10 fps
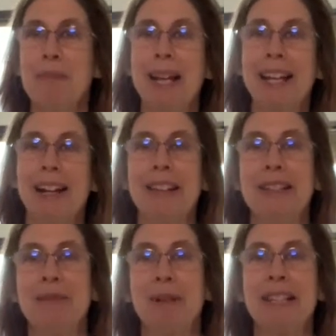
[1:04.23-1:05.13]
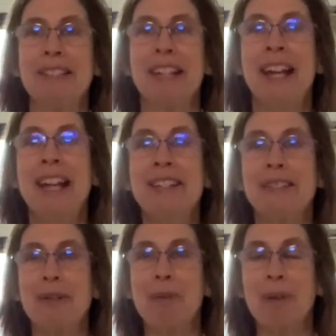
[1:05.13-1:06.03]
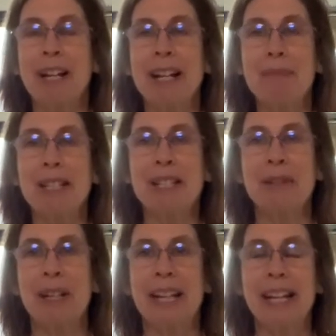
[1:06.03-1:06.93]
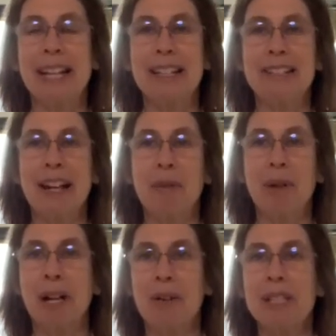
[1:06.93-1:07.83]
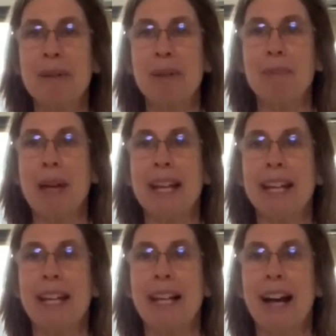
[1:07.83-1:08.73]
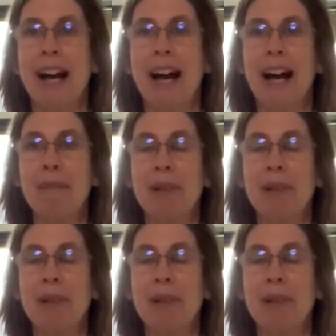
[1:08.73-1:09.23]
making on this week's. So what we're going to be doing is we're going to be making, I'm